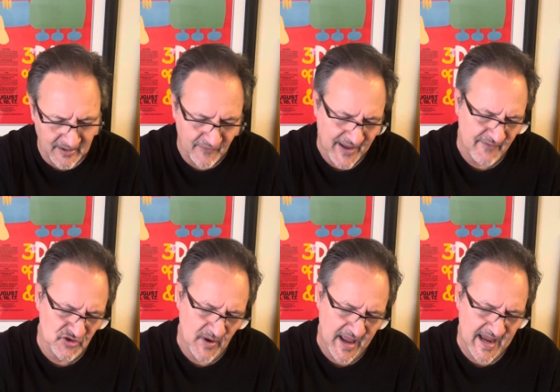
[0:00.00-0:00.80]
of
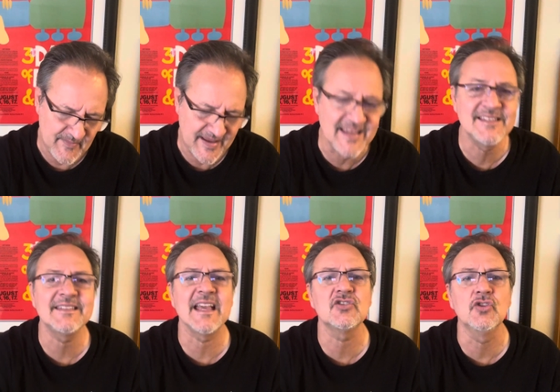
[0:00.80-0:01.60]
Avenue A isn't
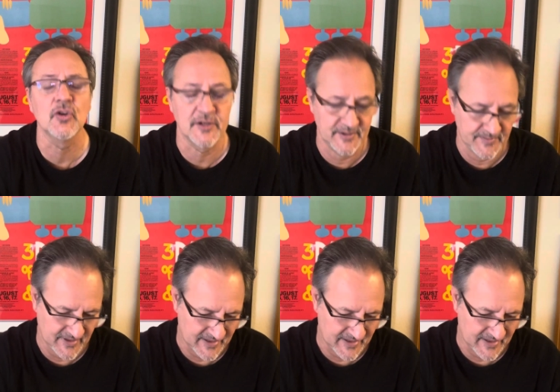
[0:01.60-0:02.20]
as good.